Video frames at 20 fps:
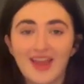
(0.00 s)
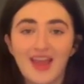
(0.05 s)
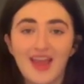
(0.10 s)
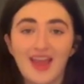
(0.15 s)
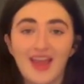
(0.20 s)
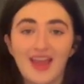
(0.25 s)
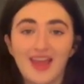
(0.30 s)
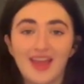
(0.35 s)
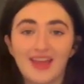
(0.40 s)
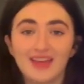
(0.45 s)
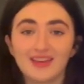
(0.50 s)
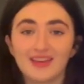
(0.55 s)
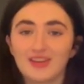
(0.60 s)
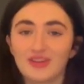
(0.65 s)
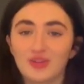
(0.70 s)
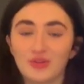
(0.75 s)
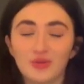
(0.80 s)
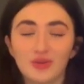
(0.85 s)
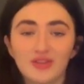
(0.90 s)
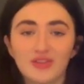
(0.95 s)
and in
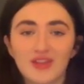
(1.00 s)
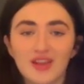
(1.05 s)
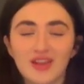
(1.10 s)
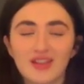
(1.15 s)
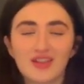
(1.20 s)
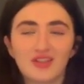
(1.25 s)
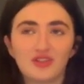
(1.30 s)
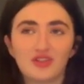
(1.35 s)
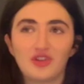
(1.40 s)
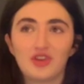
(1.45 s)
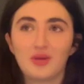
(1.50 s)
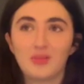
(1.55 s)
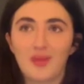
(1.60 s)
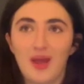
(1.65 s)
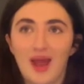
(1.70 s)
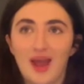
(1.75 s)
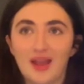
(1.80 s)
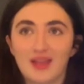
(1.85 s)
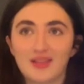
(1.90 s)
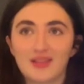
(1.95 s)
doing this, she
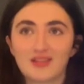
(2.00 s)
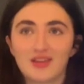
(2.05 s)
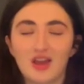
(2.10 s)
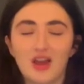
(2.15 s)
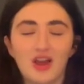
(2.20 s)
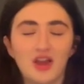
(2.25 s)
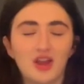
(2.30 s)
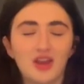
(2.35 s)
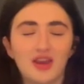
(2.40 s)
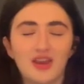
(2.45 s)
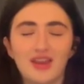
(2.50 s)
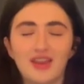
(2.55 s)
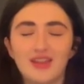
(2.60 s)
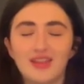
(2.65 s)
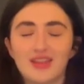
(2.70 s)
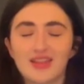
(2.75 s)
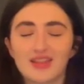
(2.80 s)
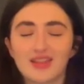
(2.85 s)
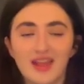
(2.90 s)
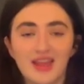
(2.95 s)
amassed an
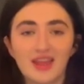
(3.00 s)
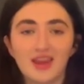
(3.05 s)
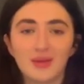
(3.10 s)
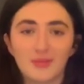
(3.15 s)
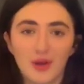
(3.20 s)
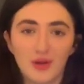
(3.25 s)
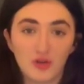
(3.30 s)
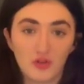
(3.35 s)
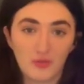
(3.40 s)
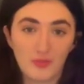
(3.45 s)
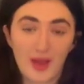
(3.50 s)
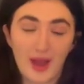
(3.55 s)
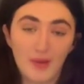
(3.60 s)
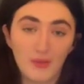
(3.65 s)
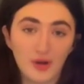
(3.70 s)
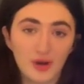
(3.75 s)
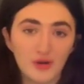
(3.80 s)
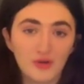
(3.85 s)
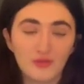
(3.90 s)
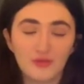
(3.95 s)
insane amount of
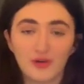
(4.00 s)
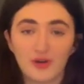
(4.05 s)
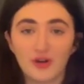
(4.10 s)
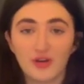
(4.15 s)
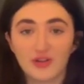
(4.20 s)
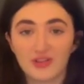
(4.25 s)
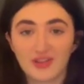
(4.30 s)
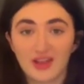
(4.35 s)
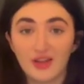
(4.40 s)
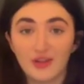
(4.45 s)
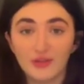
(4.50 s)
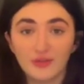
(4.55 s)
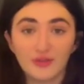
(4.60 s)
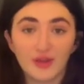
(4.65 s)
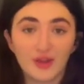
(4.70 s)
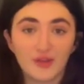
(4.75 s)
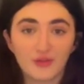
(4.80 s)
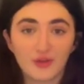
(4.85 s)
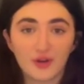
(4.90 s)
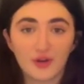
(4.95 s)
power for herself
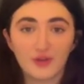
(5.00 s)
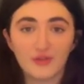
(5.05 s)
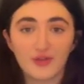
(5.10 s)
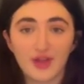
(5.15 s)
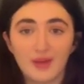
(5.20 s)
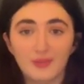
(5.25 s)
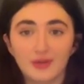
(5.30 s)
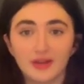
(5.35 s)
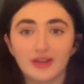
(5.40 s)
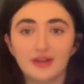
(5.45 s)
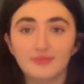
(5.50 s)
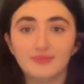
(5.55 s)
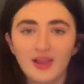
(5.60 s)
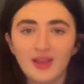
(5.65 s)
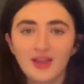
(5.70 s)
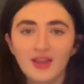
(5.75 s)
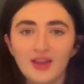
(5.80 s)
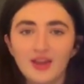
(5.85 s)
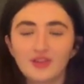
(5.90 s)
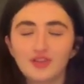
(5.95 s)
and for her family.
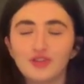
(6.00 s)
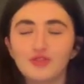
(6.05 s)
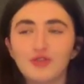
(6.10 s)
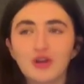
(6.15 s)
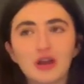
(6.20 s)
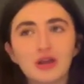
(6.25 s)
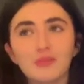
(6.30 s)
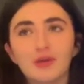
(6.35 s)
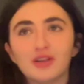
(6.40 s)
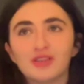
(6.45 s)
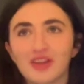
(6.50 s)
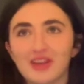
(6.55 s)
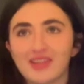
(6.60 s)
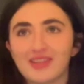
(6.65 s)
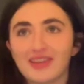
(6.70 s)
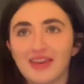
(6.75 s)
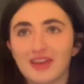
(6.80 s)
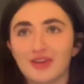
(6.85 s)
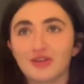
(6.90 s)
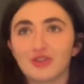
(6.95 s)
She very much has
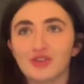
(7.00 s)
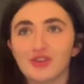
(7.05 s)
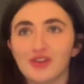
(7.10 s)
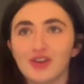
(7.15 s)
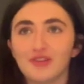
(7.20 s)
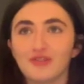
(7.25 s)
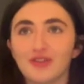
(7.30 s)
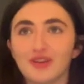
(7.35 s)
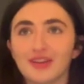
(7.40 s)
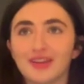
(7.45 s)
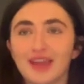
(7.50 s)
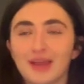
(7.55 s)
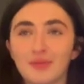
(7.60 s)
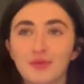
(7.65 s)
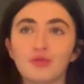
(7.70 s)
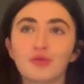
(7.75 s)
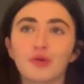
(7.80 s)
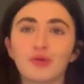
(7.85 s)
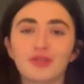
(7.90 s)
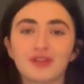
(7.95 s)
the energy of a Game of
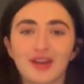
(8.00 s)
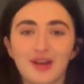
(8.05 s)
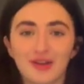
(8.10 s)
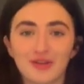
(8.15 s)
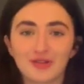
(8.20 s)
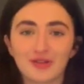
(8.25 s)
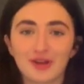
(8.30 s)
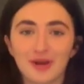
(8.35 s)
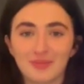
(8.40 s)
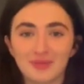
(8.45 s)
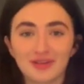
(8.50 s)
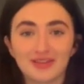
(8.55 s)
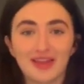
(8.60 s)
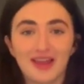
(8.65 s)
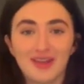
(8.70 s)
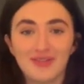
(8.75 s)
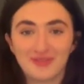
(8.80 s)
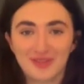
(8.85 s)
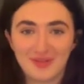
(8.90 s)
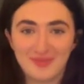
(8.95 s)
Thrones character come to
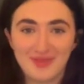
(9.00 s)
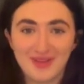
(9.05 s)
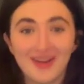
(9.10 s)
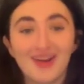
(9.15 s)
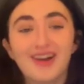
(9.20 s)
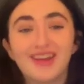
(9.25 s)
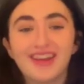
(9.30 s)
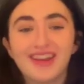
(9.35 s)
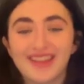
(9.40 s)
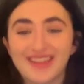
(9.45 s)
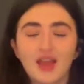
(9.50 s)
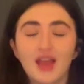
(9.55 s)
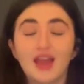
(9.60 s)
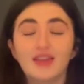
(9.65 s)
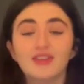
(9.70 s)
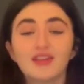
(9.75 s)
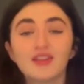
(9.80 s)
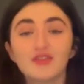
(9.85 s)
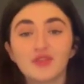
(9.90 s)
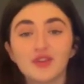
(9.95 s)
life, to be honest.
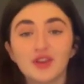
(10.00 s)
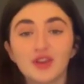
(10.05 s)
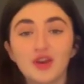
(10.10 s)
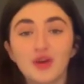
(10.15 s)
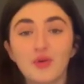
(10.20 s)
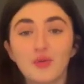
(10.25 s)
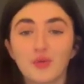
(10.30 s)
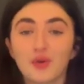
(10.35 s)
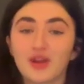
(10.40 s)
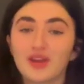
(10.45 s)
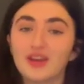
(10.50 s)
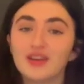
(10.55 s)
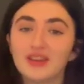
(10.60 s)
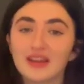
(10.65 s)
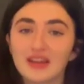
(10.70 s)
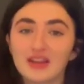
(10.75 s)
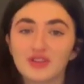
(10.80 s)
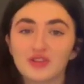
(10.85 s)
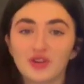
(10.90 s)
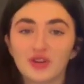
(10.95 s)
In this video, we're going to
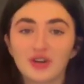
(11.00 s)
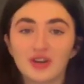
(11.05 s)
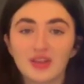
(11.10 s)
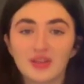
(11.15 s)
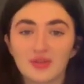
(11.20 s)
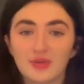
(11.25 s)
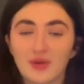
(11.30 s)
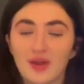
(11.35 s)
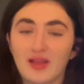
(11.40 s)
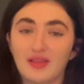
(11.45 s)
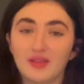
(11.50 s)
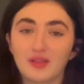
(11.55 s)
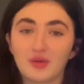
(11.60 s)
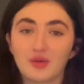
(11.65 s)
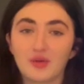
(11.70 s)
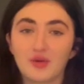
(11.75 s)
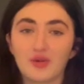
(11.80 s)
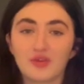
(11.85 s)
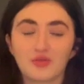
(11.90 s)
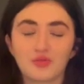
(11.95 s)
take a journey through
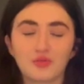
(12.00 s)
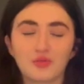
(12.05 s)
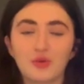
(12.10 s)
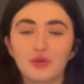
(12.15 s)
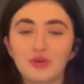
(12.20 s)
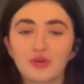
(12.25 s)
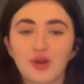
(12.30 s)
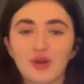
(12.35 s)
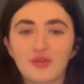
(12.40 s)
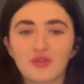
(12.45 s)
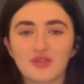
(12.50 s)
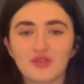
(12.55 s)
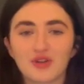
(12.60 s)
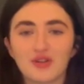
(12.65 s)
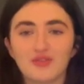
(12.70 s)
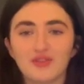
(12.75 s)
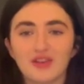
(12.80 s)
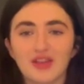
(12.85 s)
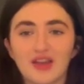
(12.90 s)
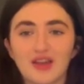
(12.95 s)
Eleanor's roller coaster
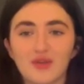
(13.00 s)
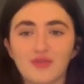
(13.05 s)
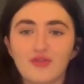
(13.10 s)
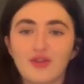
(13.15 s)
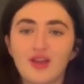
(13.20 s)
of a life,